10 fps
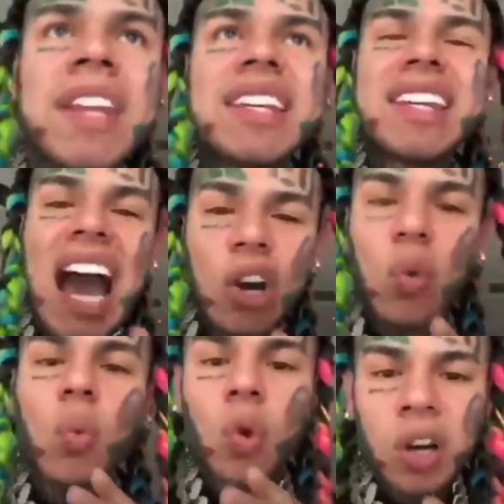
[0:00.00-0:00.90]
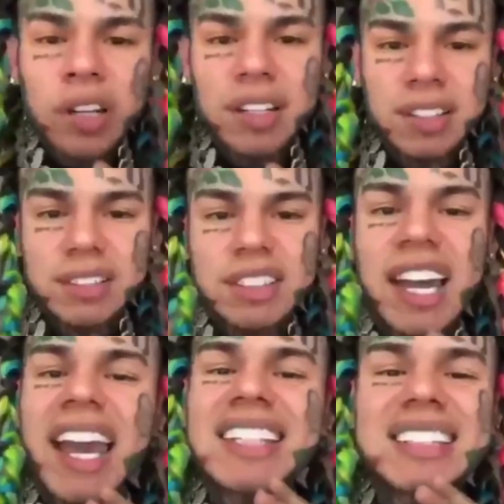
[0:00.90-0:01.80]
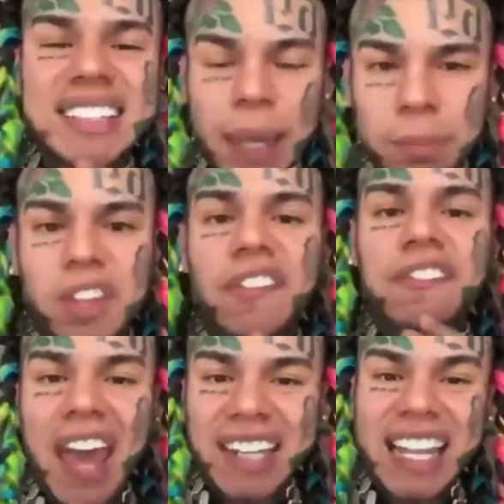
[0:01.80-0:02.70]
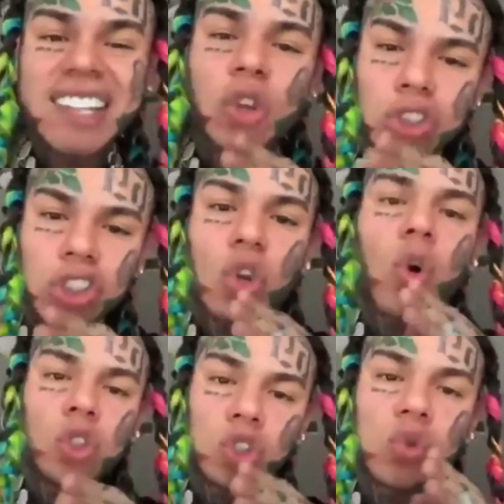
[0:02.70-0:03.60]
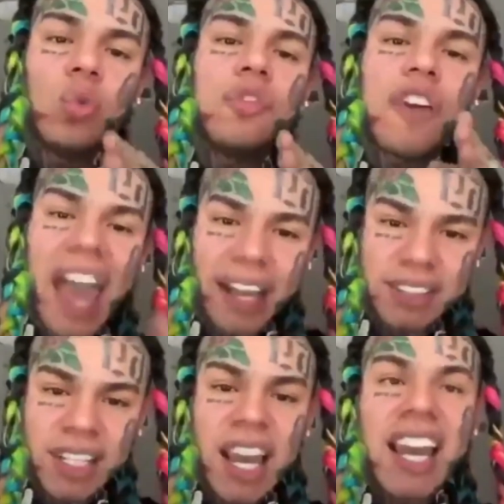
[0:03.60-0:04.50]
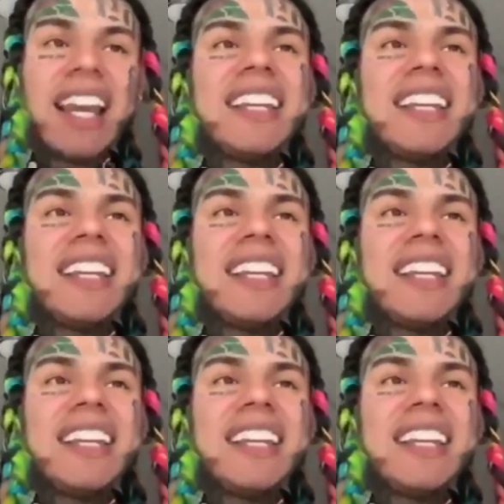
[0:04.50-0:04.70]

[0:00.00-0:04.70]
Y'all don't want to accept the fact that those is all true facts.